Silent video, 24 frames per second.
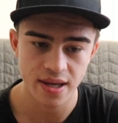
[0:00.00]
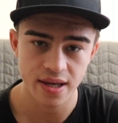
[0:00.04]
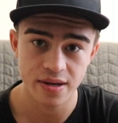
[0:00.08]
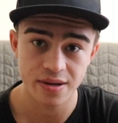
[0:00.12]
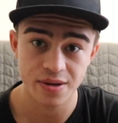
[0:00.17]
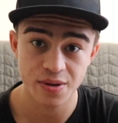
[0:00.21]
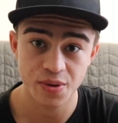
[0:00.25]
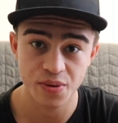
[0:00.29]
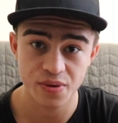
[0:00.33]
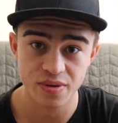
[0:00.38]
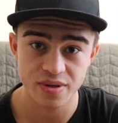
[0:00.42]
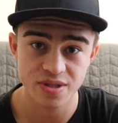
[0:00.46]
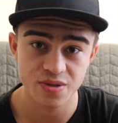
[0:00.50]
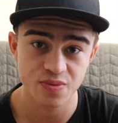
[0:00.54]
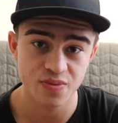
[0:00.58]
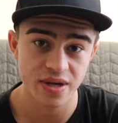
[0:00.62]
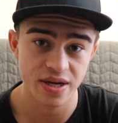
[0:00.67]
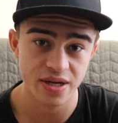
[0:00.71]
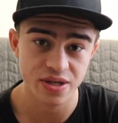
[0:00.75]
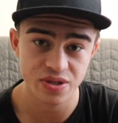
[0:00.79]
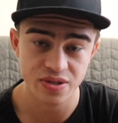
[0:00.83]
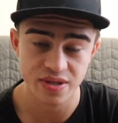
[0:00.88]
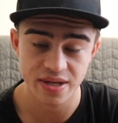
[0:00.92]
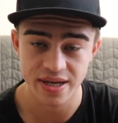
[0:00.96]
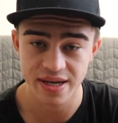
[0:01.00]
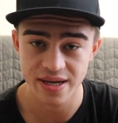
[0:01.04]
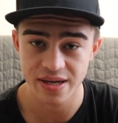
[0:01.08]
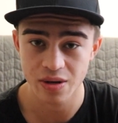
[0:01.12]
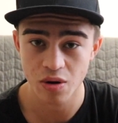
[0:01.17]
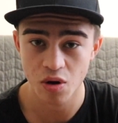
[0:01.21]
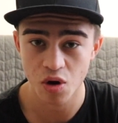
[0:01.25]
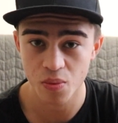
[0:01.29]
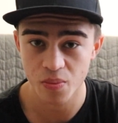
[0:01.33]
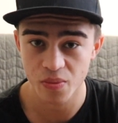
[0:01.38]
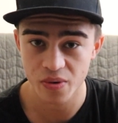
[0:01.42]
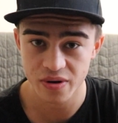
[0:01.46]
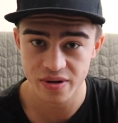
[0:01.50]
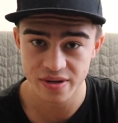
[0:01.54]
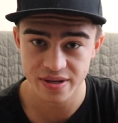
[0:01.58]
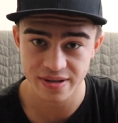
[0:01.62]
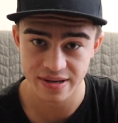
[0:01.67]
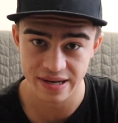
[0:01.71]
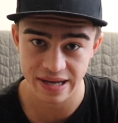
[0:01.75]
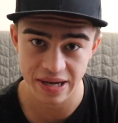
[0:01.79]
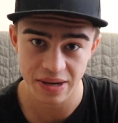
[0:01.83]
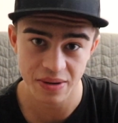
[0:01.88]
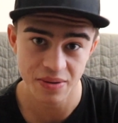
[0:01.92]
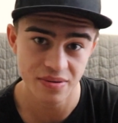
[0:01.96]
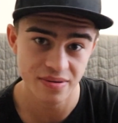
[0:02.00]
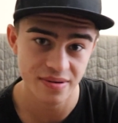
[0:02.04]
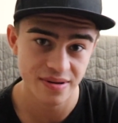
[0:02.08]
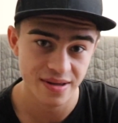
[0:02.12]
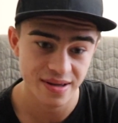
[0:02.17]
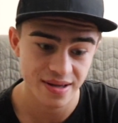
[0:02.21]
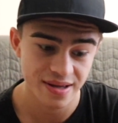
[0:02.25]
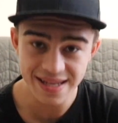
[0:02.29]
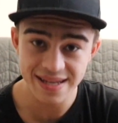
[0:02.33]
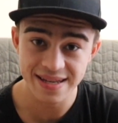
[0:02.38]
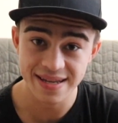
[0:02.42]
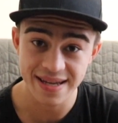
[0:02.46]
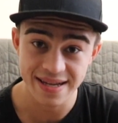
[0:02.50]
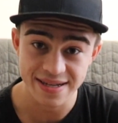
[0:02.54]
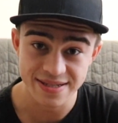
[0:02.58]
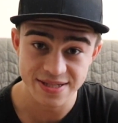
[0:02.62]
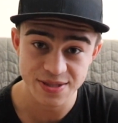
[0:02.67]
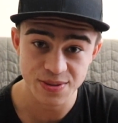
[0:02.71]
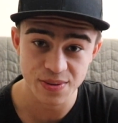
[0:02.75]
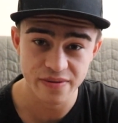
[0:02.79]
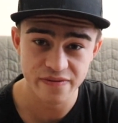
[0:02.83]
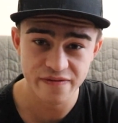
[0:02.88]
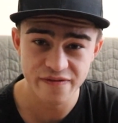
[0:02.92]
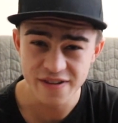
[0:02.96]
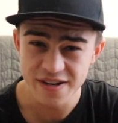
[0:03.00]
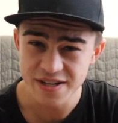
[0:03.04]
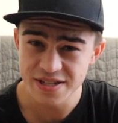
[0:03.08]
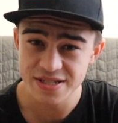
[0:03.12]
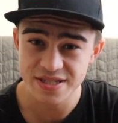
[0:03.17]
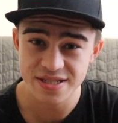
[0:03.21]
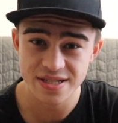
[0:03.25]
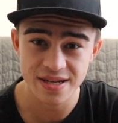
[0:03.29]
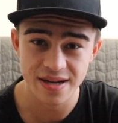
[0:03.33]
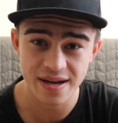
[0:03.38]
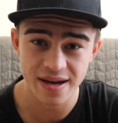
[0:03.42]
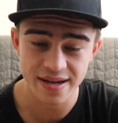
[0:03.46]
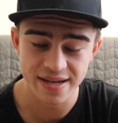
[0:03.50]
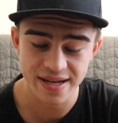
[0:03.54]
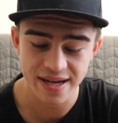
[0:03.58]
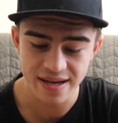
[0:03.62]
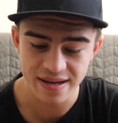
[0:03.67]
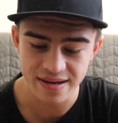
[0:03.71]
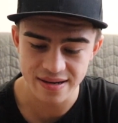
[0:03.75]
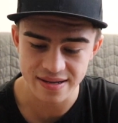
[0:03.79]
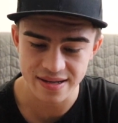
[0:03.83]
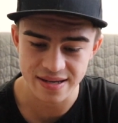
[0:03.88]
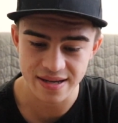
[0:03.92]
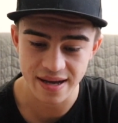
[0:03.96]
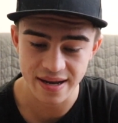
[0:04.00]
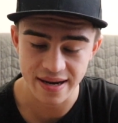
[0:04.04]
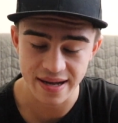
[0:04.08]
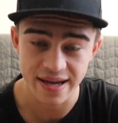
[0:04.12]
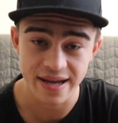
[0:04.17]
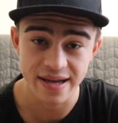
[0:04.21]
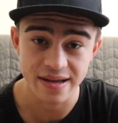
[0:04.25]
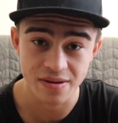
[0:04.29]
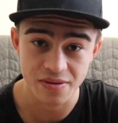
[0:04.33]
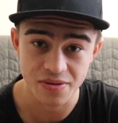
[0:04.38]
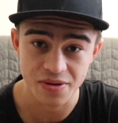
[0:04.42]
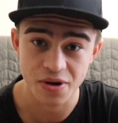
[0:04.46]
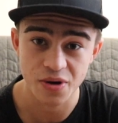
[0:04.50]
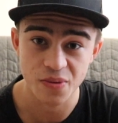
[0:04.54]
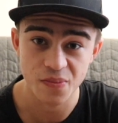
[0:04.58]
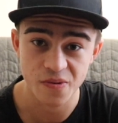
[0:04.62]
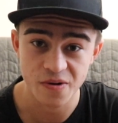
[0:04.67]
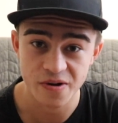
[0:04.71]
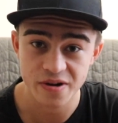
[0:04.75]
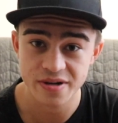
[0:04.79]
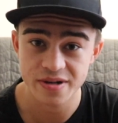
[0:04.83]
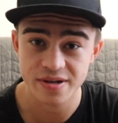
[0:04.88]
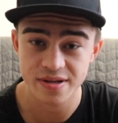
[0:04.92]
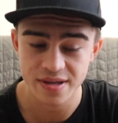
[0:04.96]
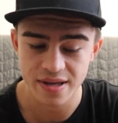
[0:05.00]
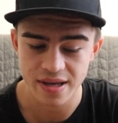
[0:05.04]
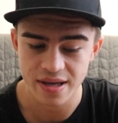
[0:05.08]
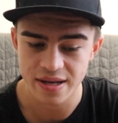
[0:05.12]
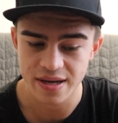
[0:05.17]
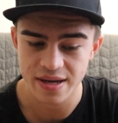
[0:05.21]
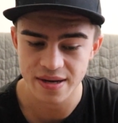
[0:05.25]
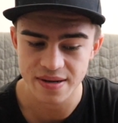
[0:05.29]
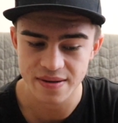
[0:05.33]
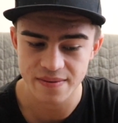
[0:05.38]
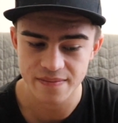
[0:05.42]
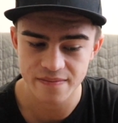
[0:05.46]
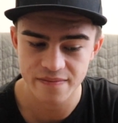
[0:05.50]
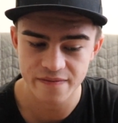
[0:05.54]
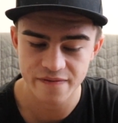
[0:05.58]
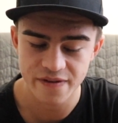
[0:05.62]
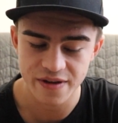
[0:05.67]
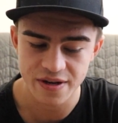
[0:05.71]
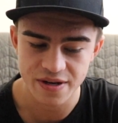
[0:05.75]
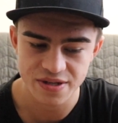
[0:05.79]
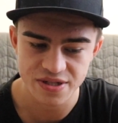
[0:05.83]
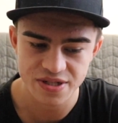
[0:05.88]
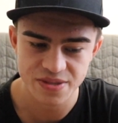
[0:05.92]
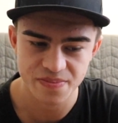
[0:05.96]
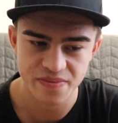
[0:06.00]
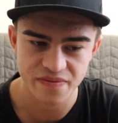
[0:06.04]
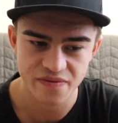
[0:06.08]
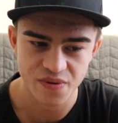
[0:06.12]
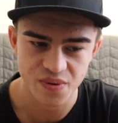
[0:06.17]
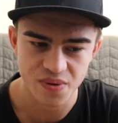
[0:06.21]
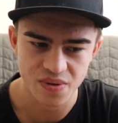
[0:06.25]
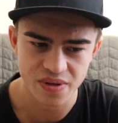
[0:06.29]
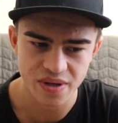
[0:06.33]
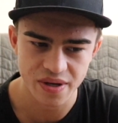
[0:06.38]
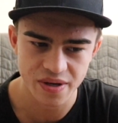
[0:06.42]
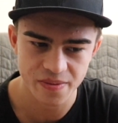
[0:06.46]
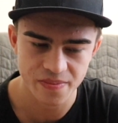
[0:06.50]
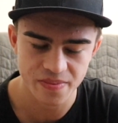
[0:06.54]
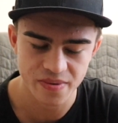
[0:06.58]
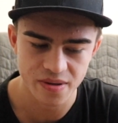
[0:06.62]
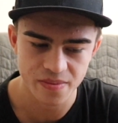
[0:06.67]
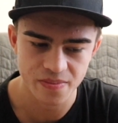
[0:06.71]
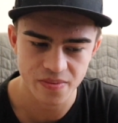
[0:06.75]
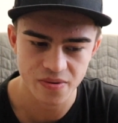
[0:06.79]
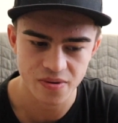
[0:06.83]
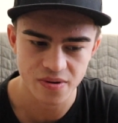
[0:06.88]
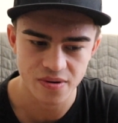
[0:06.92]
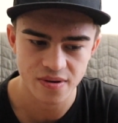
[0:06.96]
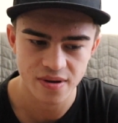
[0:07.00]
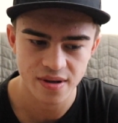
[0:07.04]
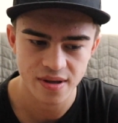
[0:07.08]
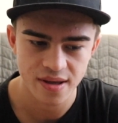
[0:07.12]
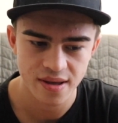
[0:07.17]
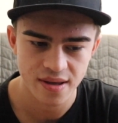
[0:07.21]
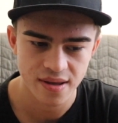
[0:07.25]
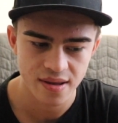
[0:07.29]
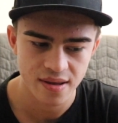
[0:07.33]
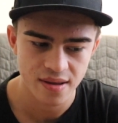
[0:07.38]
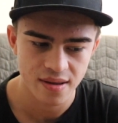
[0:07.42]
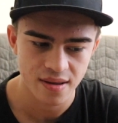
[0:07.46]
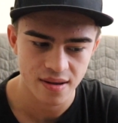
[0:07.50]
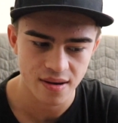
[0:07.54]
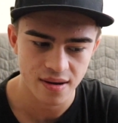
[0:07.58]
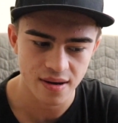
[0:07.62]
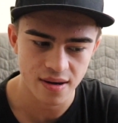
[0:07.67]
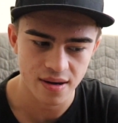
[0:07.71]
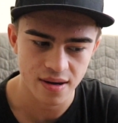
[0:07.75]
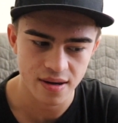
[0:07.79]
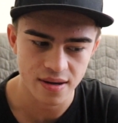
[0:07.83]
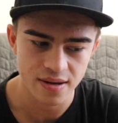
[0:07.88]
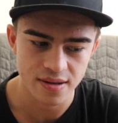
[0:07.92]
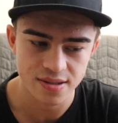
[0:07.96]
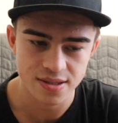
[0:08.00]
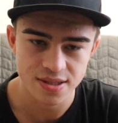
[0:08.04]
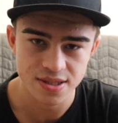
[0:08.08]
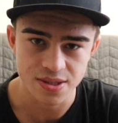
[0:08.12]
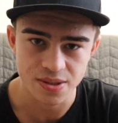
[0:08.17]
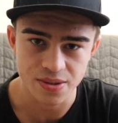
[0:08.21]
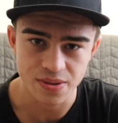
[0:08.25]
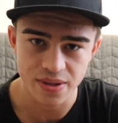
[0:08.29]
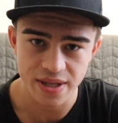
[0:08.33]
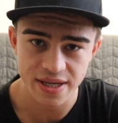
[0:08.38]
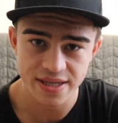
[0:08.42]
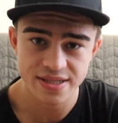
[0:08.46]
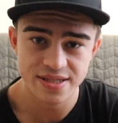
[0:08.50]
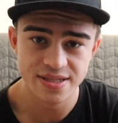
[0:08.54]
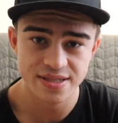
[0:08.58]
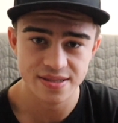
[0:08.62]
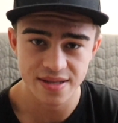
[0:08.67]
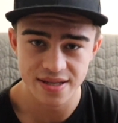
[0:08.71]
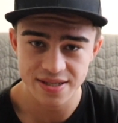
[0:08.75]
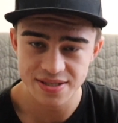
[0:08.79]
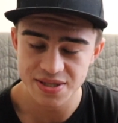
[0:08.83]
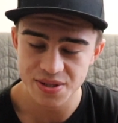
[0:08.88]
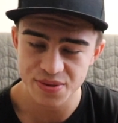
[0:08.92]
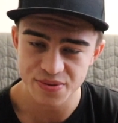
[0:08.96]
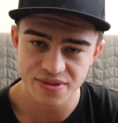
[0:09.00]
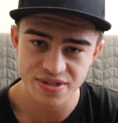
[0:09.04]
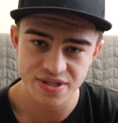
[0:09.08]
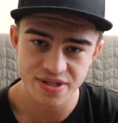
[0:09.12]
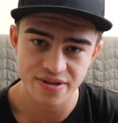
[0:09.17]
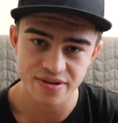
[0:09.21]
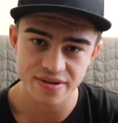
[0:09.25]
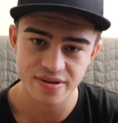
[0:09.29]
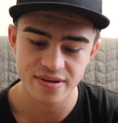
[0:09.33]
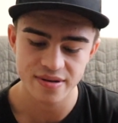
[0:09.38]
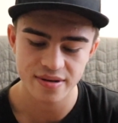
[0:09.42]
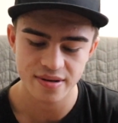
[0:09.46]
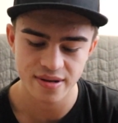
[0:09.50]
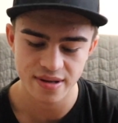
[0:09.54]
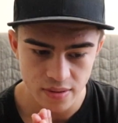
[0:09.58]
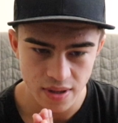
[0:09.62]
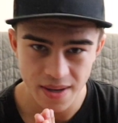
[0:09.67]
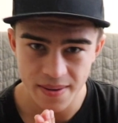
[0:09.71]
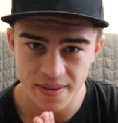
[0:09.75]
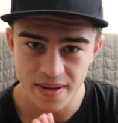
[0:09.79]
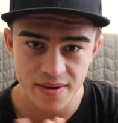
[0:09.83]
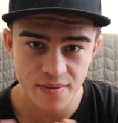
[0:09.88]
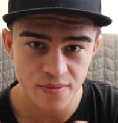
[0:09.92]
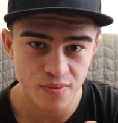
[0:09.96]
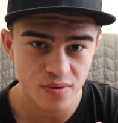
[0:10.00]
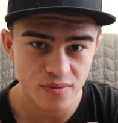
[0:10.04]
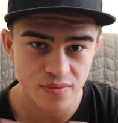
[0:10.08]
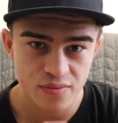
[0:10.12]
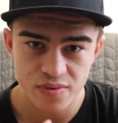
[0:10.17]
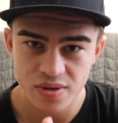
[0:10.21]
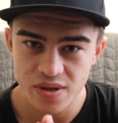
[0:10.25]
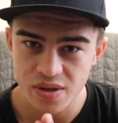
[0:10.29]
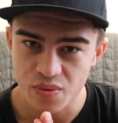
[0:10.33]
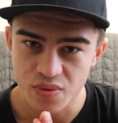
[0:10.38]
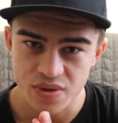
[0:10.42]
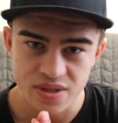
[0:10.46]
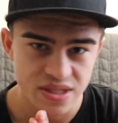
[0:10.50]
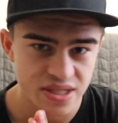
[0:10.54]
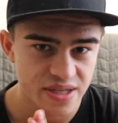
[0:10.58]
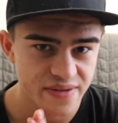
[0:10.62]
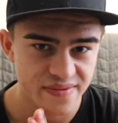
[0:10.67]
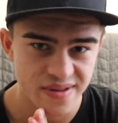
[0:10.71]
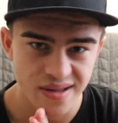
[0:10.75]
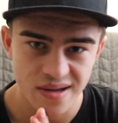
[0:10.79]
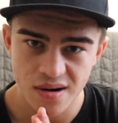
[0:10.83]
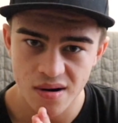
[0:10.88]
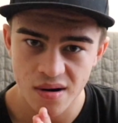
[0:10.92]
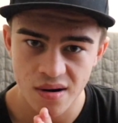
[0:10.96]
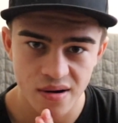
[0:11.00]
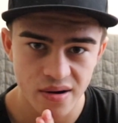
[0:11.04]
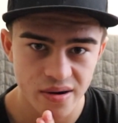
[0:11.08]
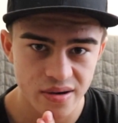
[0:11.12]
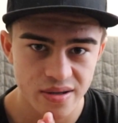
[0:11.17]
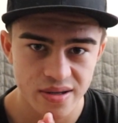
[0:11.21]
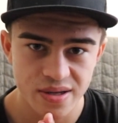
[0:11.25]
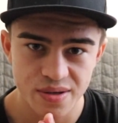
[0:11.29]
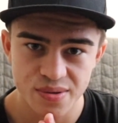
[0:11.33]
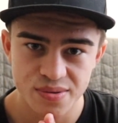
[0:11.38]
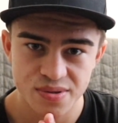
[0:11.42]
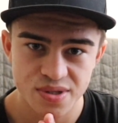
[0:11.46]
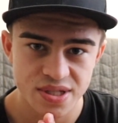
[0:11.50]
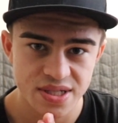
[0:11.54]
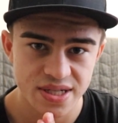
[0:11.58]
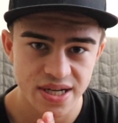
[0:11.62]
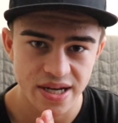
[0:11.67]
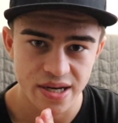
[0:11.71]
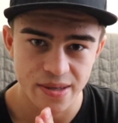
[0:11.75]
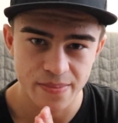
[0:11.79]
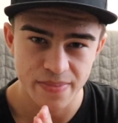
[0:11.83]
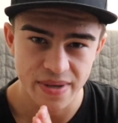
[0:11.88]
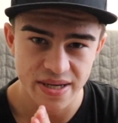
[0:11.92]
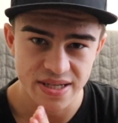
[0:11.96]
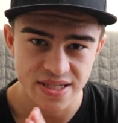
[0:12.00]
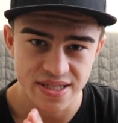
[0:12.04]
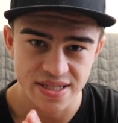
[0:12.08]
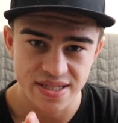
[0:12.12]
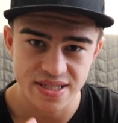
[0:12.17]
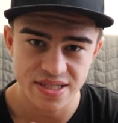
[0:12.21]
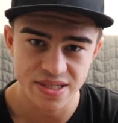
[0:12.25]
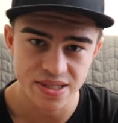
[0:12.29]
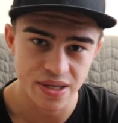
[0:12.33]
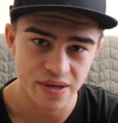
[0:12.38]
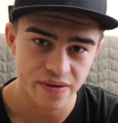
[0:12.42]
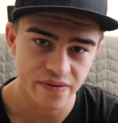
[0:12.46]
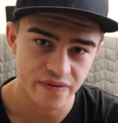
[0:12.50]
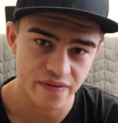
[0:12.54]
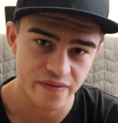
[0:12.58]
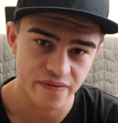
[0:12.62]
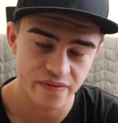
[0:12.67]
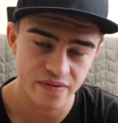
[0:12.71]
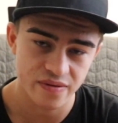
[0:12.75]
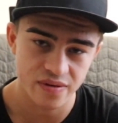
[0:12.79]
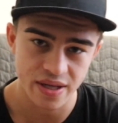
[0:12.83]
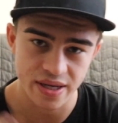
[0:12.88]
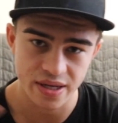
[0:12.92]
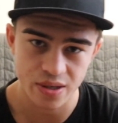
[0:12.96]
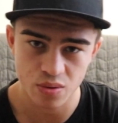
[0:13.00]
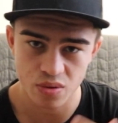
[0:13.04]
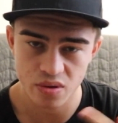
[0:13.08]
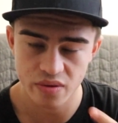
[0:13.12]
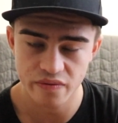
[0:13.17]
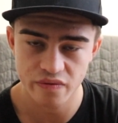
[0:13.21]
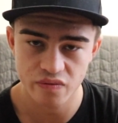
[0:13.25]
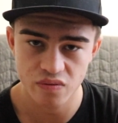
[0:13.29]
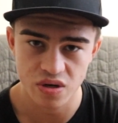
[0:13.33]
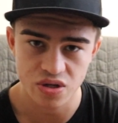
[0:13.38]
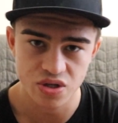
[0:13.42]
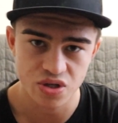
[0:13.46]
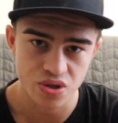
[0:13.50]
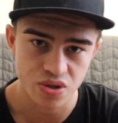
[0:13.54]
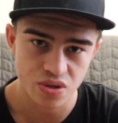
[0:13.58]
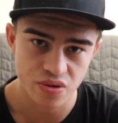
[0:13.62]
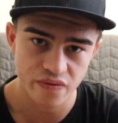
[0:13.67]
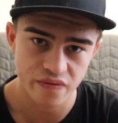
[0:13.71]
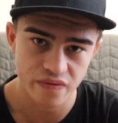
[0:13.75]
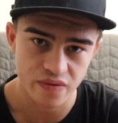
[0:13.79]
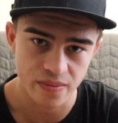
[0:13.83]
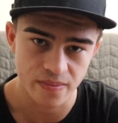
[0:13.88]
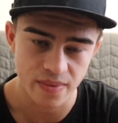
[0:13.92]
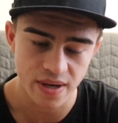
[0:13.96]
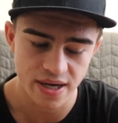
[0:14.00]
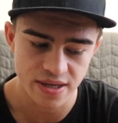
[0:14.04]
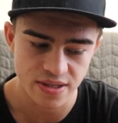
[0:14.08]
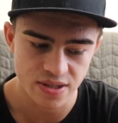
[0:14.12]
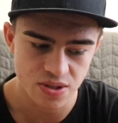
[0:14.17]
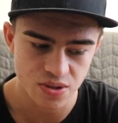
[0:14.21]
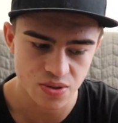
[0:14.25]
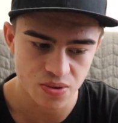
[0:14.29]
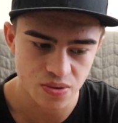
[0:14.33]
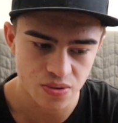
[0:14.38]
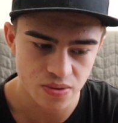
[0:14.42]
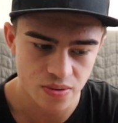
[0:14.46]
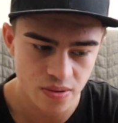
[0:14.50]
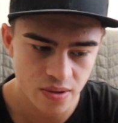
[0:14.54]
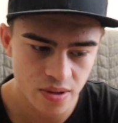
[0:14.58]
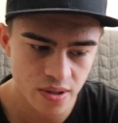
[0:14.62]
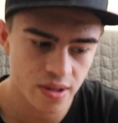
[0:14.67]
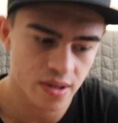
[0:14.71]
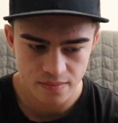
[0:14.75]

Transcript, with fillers: And of course, we actually had homework now. Yeah, so I finished, I kind of got ahead on the homework, and I finished before a lot of people. Uh, so that's that's always good. Yeah, it really wasn't even that hard. It was just kind of basic stuff, of like a refresher from high school.